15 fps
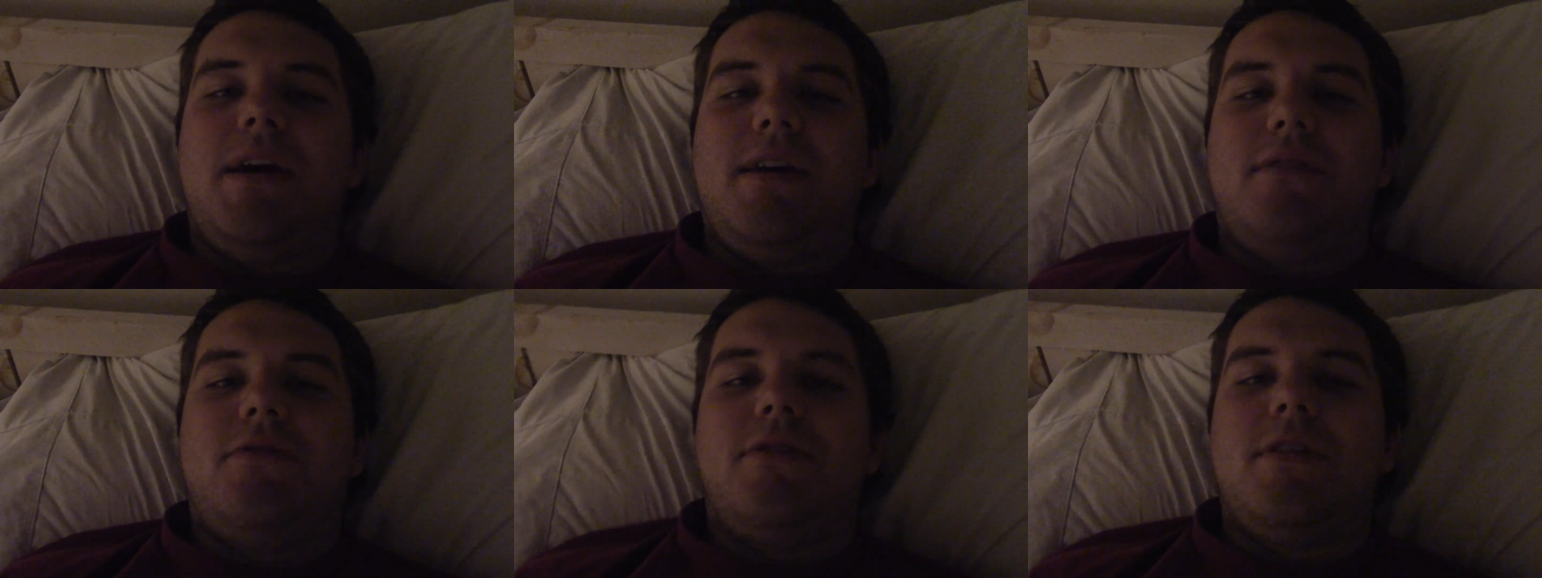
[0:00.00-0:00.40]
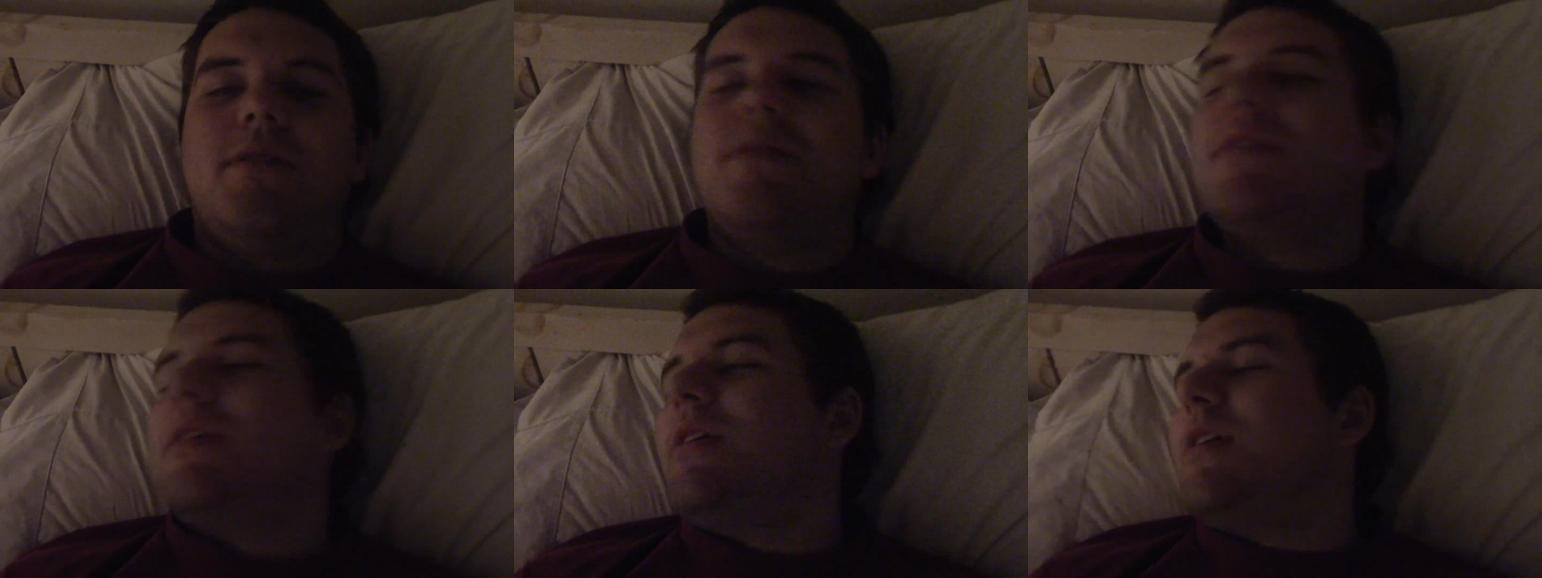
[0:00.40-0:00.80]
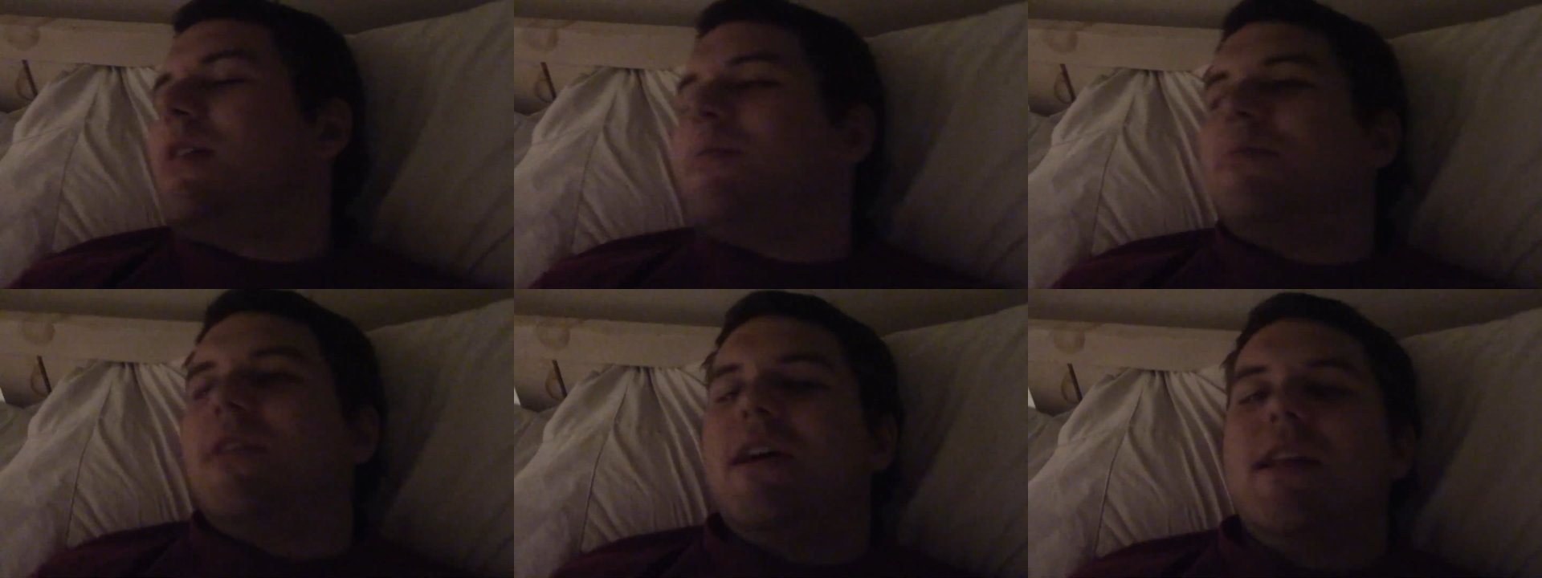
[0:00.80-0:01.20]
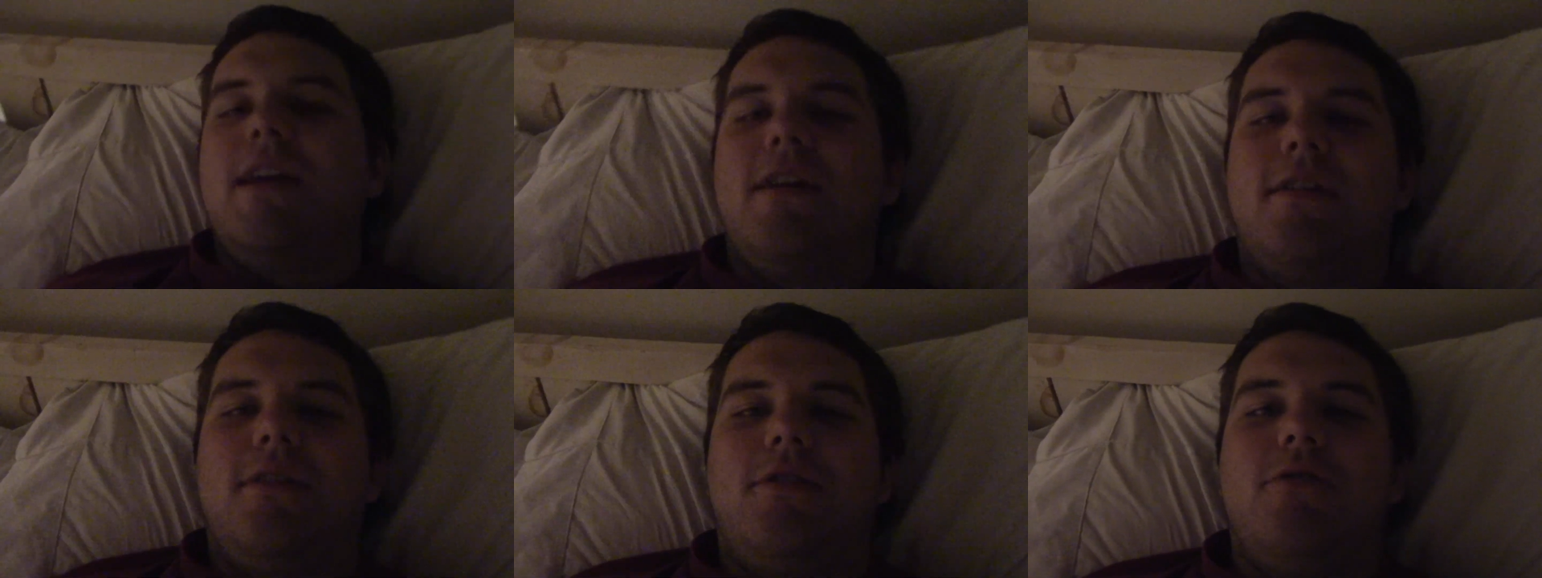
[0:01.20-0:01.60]
actually
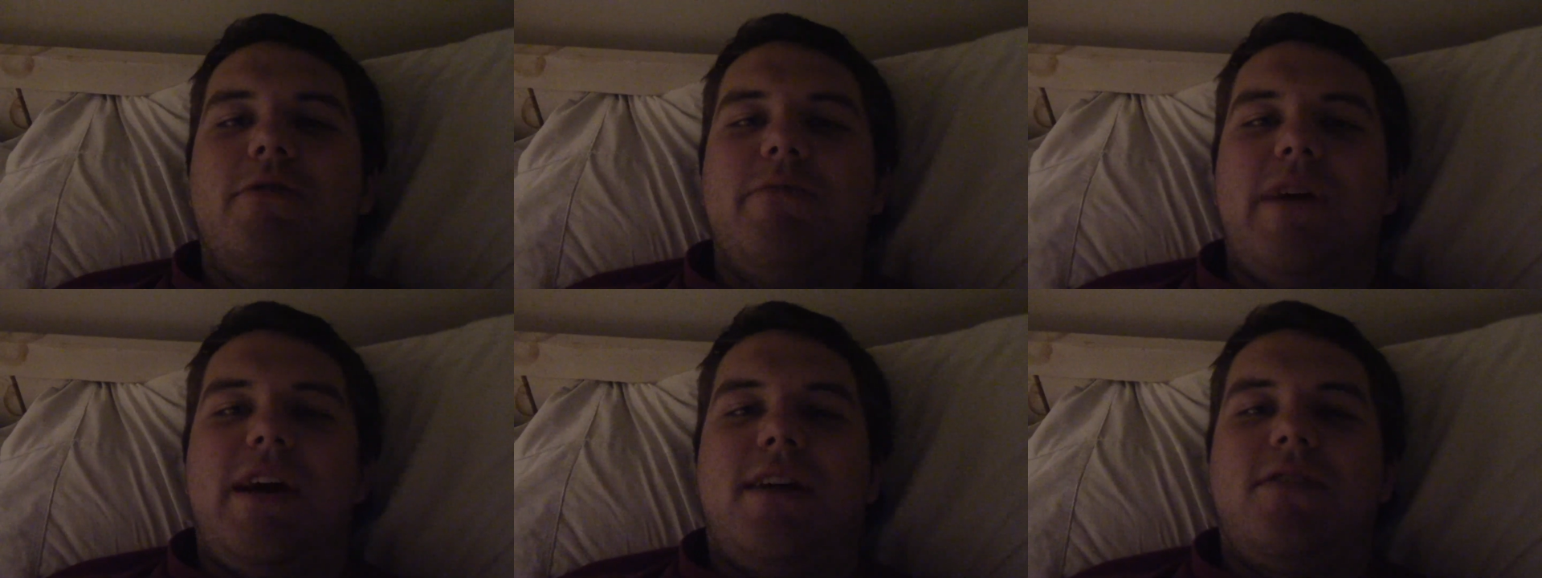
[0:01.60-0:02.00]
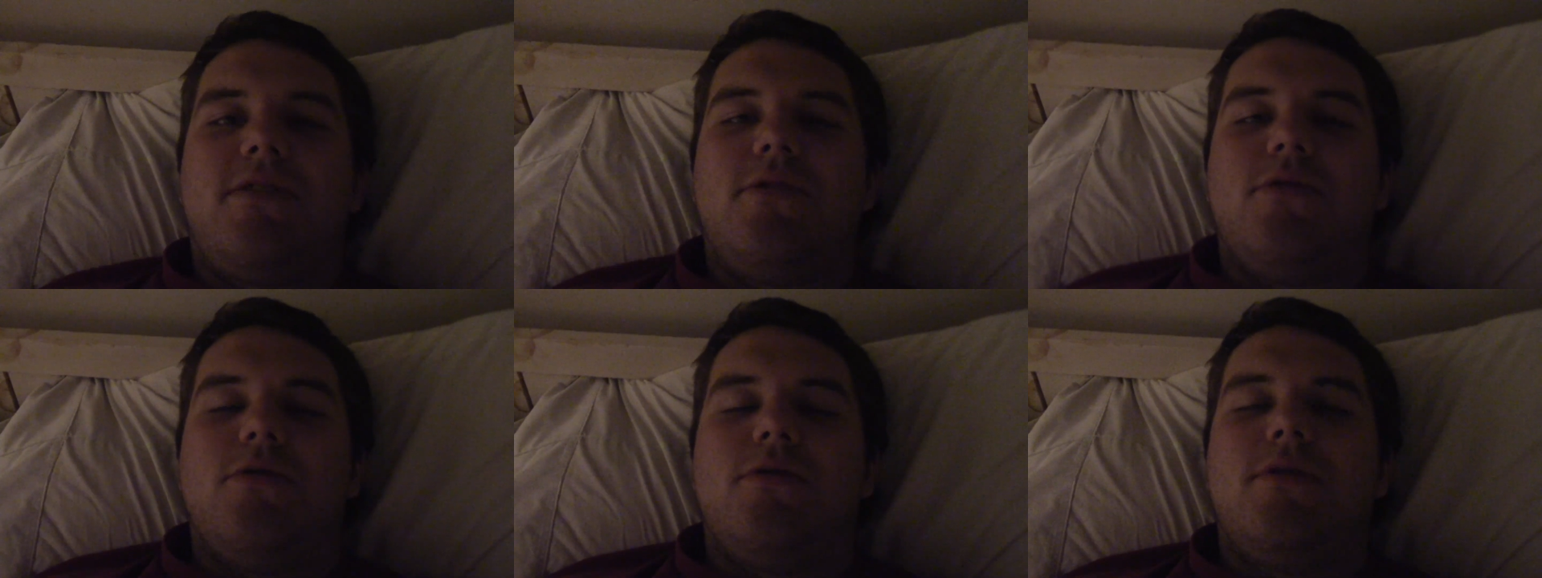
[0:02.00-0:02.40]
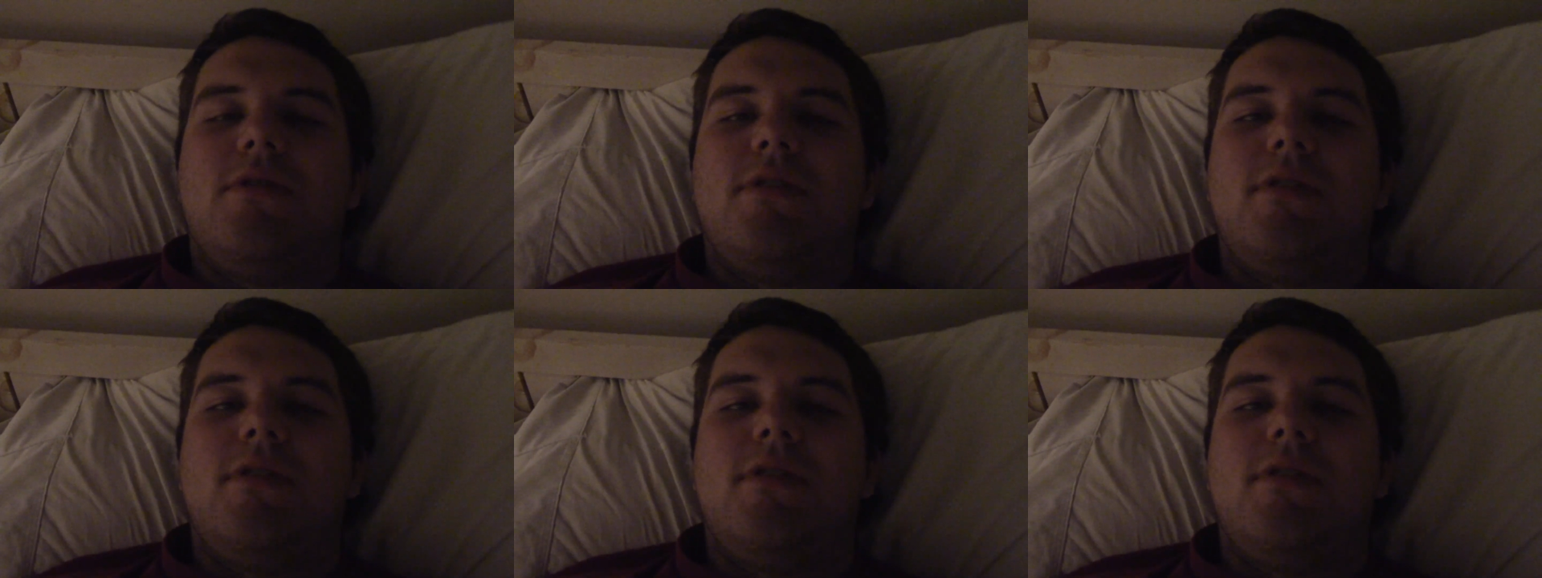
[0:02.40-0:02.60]
planning on going back to